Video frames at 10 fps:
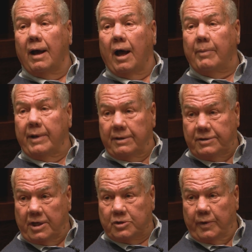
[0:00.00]
I'll be in
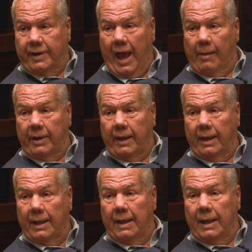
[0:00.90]
touch with Gabby
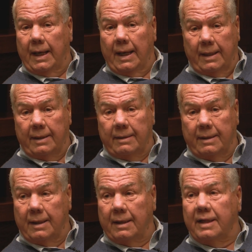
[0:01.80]

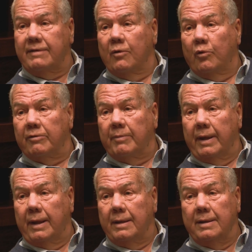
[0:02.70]
and uh, leave it with me.